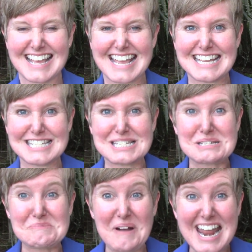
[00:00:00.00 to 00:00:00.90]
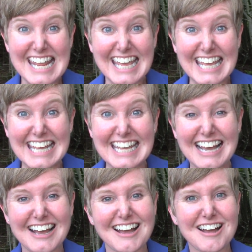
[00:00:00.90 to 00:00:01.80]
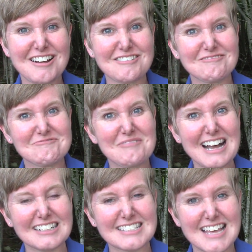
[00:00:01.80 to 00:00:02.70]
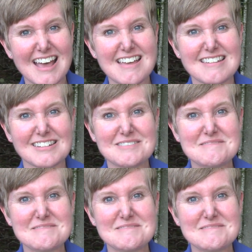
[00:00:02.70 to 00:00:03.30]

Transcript: It's 20. Well done.